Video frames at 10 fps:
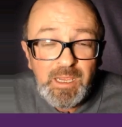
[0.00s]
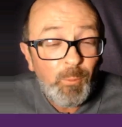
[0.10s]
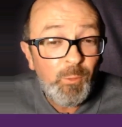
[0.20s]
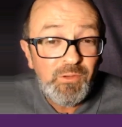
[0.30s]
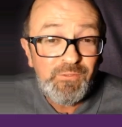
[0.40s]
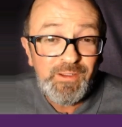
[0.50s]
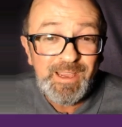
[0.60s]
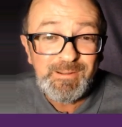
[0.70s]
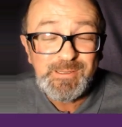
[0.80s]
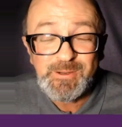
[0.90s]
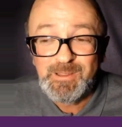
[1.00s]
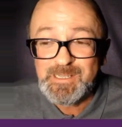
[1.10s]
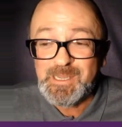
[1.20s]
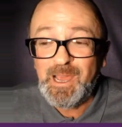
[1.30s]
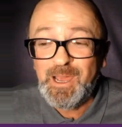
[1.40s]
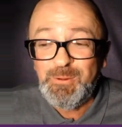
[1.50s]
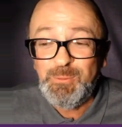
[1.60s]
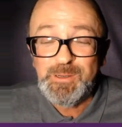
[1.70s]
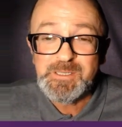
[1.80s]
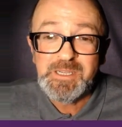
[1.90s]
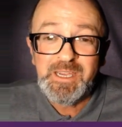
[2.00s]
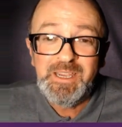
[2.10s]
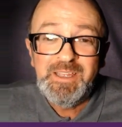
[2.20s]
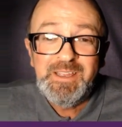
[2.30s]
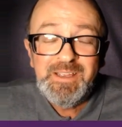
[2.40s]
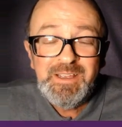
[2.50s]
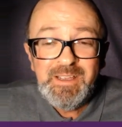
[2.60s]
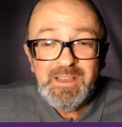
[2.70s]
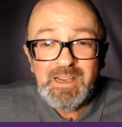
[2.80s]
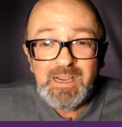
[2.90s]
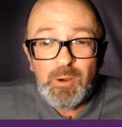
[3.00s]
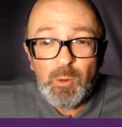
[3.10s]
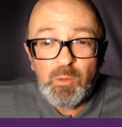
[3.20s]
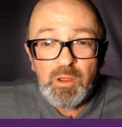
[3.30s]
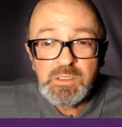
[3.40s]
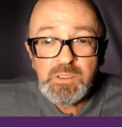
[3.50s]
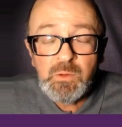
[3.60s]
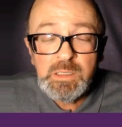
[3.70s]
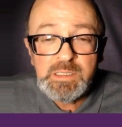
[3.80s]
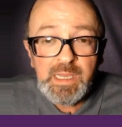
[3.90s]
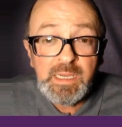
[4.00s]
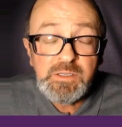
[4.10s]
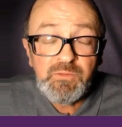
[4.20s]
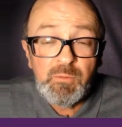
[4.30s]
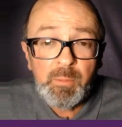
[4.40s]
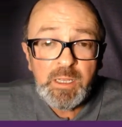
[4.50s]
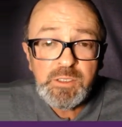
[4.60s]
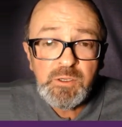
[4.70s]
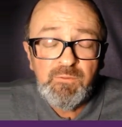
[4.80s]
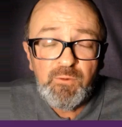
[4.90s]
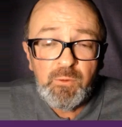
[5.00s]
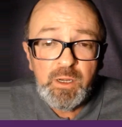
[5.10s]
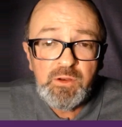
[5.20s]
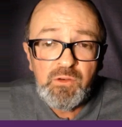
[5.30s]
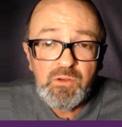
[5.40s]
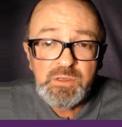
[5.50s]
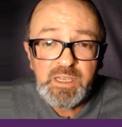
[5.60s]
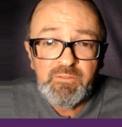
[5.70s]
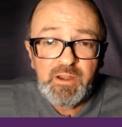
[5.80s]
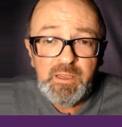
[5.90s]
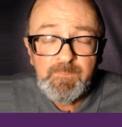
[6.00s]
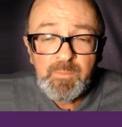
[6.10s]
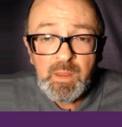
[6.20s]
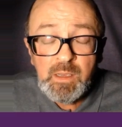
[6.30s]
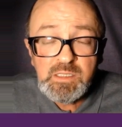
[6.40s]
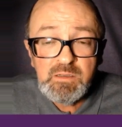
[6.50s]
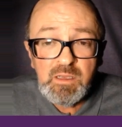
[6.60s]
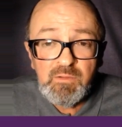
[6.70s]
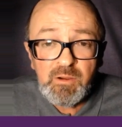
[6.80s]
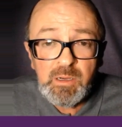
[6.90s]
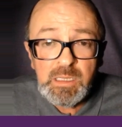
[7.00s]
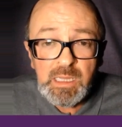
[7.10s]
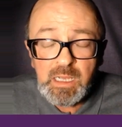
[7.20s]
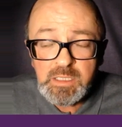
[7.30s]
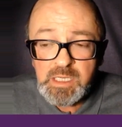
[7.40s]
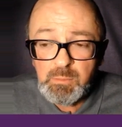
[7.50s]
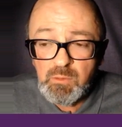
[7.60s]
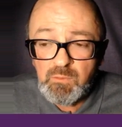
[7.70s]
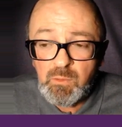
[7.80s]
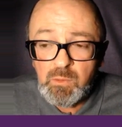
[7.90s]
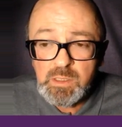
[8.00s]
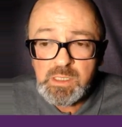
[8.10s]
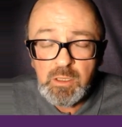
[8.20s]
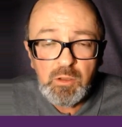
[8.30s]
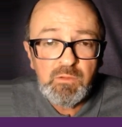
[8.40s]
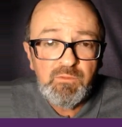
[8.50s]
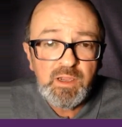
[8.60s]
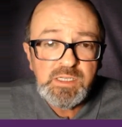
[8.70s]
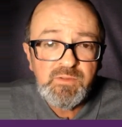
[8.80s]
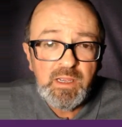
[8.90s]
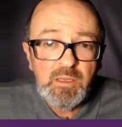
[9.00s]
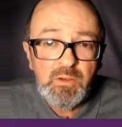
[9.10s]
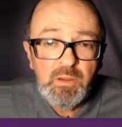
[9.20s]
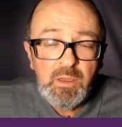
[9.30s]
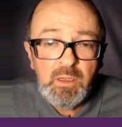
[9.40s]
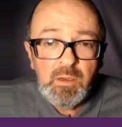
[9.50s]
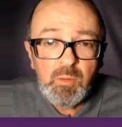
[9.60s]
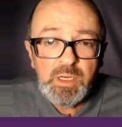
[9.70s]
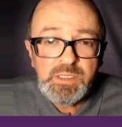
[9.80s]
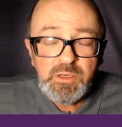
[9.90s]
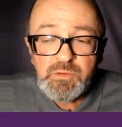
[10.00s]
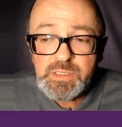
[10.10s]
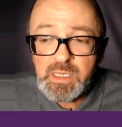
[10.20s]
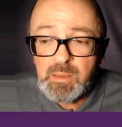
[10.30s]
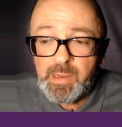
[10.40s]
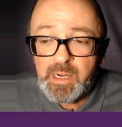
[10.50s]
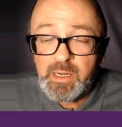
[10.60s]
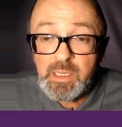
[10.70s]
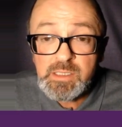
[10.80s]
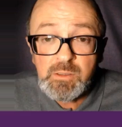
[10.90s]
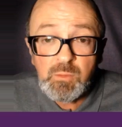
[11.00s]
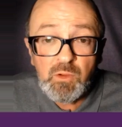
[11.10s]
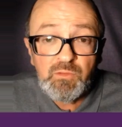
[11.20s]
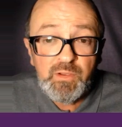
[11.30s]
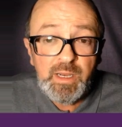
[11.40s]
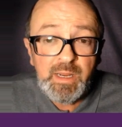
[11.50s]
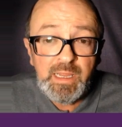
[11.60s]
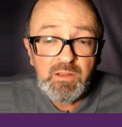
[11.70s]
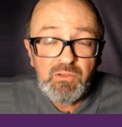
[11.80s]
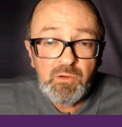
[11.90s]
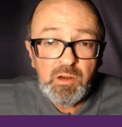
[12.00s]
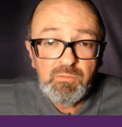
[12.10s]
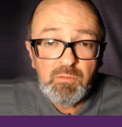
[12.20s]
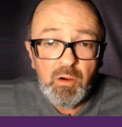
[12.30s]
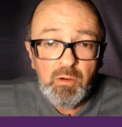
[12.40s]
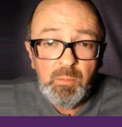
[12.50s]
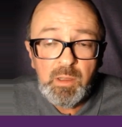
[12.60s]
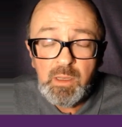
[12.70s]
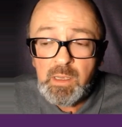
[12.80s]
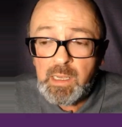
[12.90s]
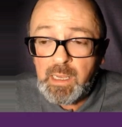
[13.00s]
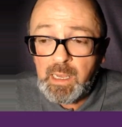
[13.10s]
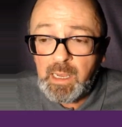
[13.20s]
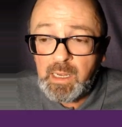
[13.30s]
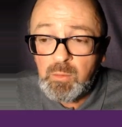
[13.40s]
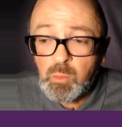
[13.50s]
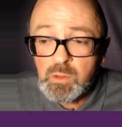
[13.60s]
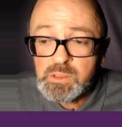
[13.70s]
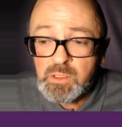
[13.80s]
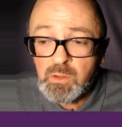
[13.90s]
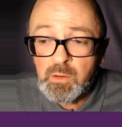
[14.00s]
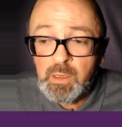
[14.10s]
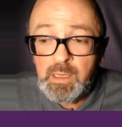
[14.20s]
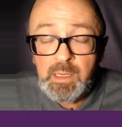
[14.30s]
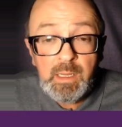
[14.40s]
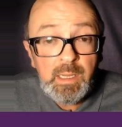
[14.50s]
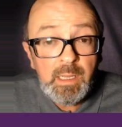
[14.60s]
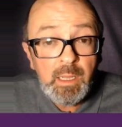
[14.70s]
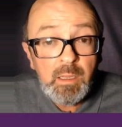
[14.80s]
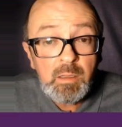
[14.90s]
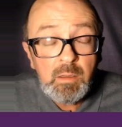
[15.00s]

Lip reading: was found. Sorry, that's a hard word to say. All those coins date from about 240 to 270. It's a very large number of coins, a lot of face value. What is interesting about it is that it was found outside of Rome and was not near